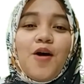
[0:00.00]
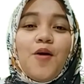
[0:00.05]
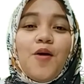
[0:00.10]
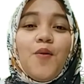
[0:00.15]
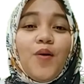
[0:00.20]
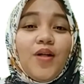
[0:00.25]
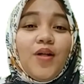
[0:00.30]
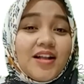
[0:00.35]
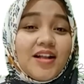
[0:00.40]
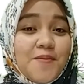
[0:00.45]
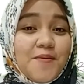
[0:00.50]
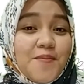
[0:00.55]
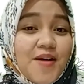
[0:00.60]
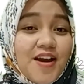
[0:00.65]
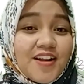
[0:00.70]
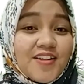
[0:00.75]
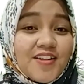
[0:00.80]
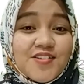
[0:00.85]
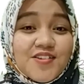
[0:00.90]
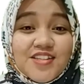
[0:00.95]
Welcome
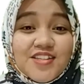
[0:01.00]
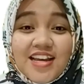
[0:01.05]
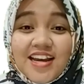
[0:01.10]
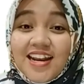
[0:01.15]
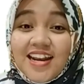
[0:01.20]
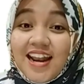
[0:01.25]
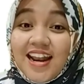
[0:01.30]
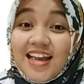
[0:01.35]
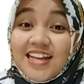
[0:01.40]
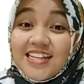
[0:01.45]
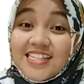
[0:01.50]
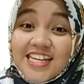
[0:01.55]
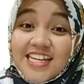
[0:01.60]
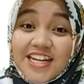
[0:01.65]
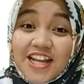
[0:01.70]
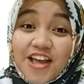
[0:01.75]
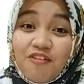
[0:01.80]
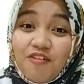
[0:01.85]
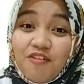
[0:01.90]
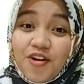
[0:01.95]
back to Science Lesson,
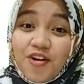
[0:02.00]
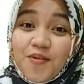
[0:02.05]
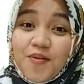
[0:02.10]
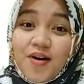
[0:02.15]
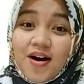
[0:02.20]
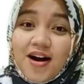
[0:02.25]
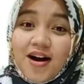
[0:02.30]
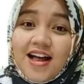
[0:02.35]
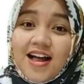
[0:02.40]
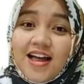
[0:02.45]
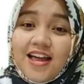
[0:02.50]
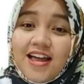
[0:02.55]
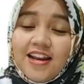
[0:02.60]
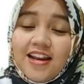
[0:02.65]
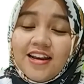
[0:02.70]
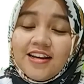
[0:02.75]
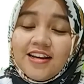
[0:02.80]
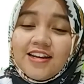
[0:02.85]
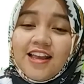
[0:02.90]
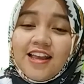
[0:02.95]

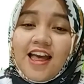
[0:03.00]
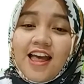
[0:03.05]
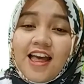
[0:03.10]
everyone.